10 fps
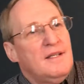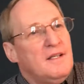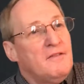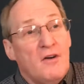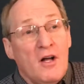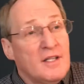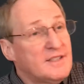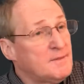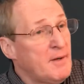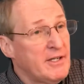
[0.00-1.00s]
You've all
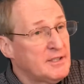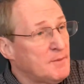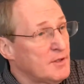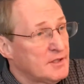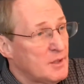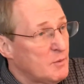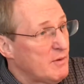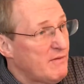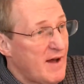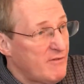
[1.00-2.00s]
experienced personal
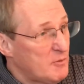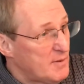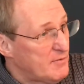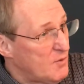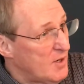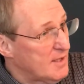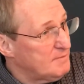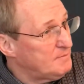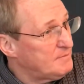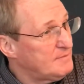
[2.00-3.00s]
revival before.
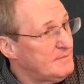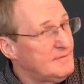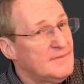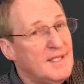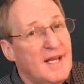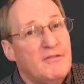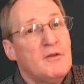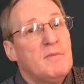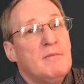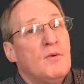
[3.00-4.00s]
If
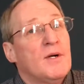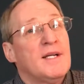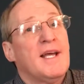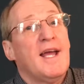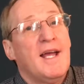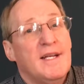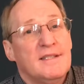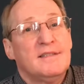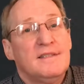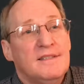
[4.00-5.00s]
you've been born
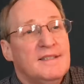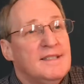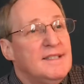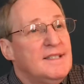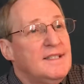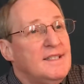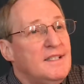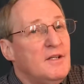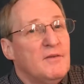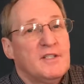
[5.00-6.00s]
again,
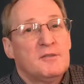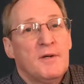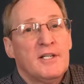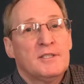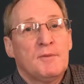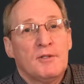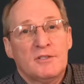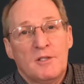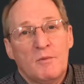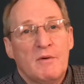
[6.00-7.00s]
you've experienced
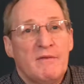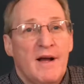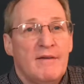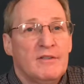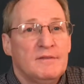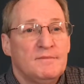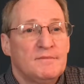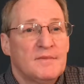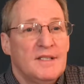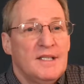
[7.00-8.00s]
personal revival.
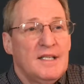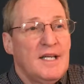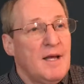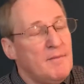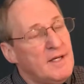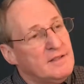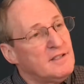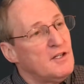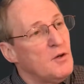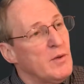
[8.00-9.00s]
That means
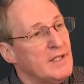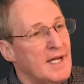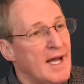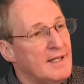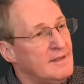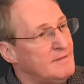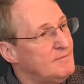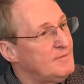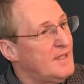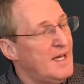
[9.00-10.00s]
that you were dead
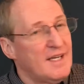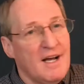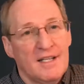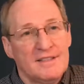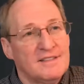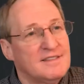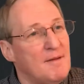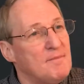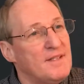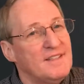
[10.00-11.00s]
and God did
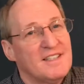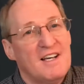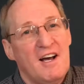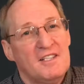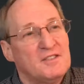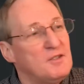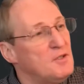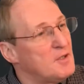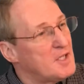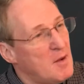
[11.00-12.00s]
something that caused you
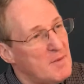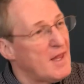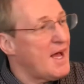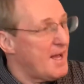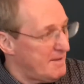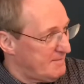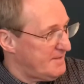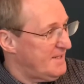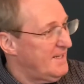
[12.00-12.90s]
to come alive.